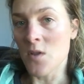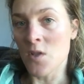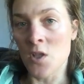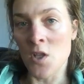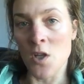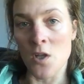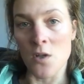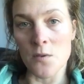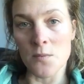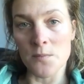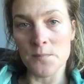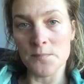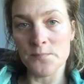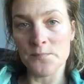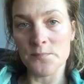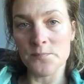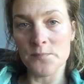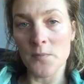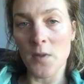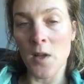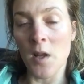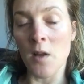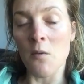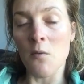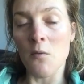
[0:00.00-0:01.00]
So,
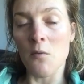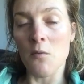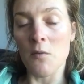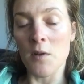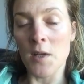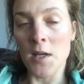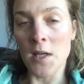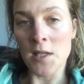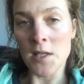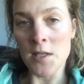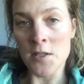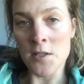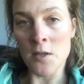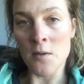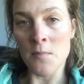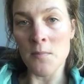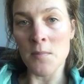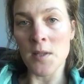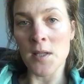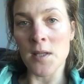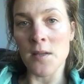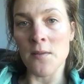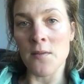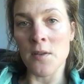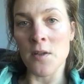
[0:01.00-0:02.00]
I really don't
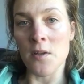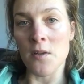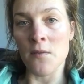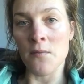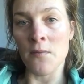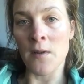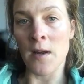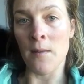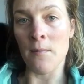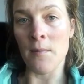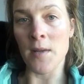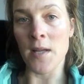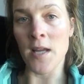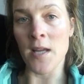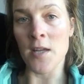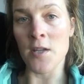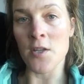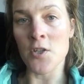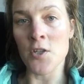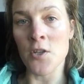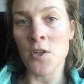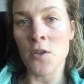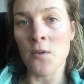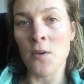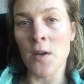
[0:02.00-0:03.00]
believe that your family
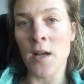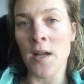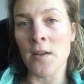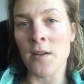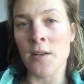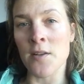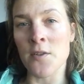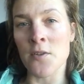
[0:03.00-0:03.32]
hates you, and